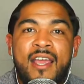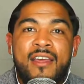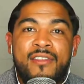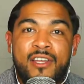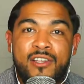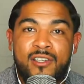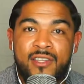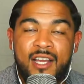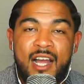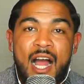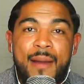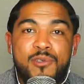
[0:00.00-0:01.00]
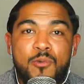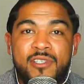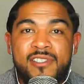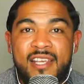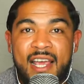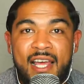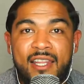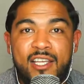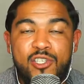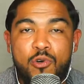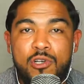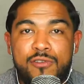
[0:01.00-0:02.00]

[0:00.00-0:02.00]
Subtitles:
the cops were telling George